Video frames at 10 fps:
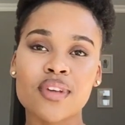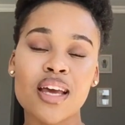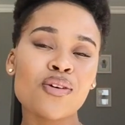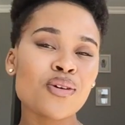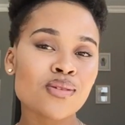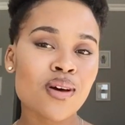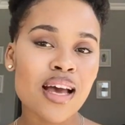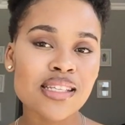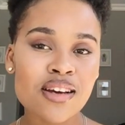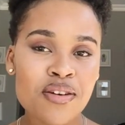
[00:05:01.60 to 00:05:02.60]
And also, I
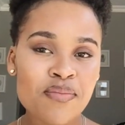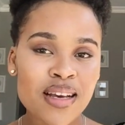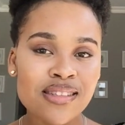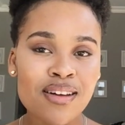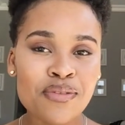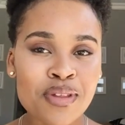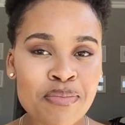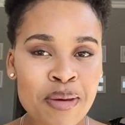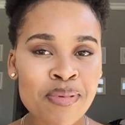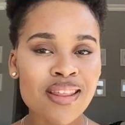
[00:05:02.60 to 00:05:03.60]
surround myself with
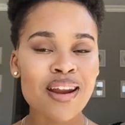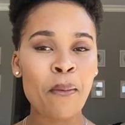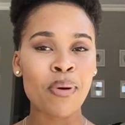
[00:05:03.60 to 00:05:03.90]
people that are